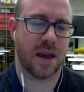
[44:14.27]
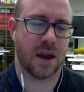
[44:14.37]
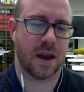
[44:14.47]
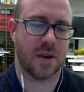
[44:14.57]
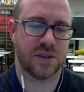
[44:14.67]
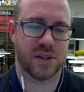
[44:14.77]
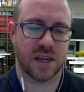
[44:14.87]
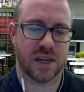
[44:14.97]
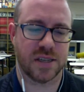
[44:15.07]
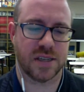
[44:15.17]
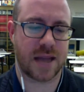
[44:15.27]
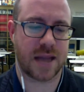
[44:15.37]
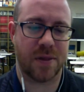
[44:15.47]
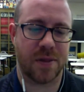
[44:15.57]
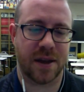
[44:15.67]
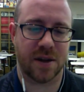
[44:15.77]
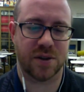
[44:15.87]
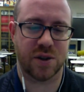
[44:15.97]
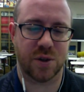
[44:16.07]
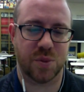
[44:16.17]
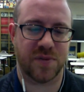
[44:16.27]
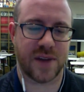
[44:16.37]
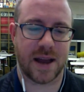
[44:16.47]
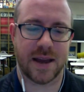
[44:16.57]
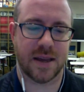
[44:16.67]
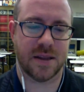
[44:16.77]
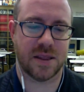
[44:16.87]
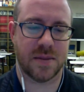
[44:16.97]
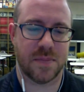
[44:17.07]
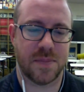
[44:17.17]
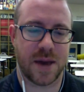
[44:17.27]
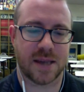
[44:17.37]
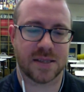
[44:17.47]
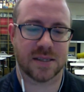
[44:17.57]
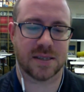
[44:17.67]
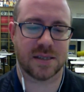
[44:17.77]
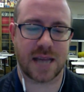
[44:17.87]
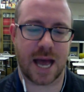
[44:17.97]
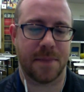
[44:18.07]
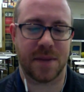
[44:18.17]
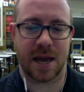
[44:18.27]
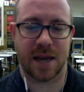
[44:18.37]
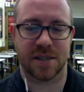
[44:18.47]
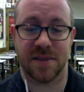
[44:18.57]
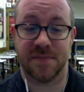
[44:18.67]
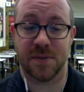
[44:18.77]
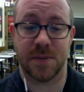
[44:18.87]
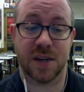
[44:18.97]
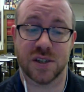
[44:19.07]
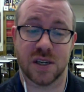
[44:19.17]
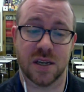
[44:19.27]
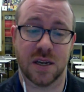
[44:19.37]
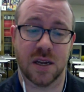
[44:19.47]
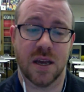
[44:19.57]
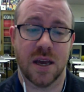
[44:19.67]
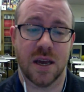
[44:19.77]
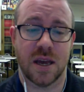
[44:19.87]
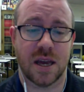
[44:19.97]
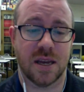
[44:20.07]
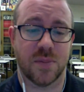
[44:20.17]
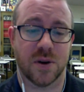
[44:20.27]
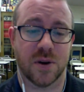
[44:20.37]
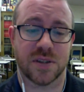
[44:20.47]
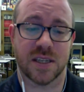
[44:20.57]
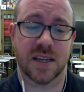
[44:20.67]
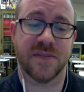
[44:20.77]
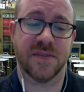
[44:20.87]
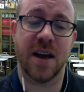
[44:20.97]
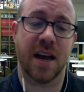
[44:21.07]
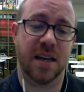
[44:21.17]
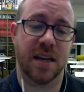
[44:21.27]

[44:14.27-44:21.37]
are just out there to provide the best top-notch information any person can find